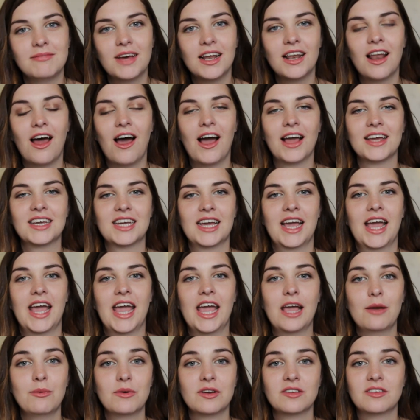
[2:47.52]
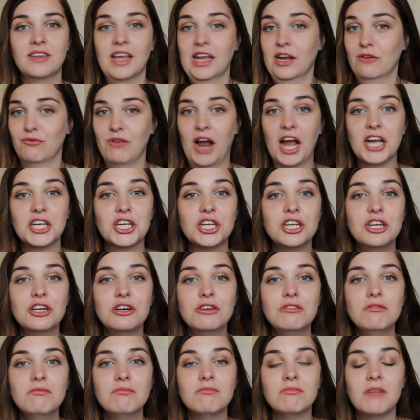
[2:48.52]
Like, he was
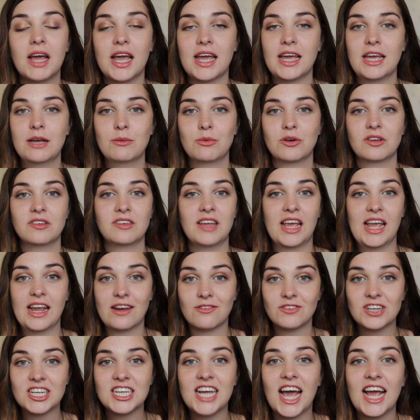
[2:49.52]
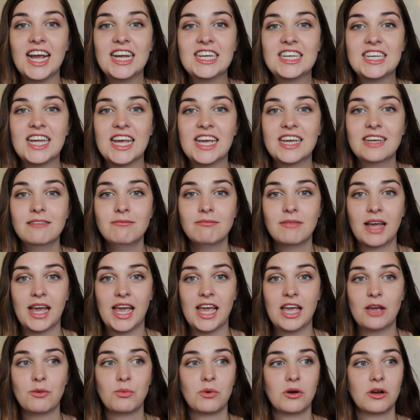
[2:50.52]
irrational, he was irritating,
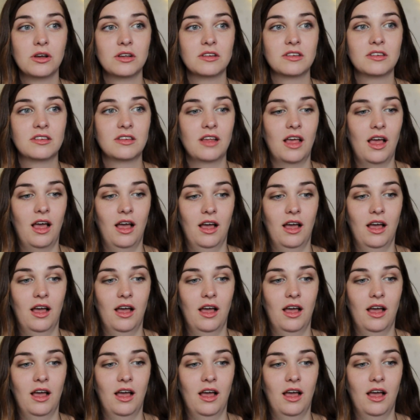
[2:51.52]
he was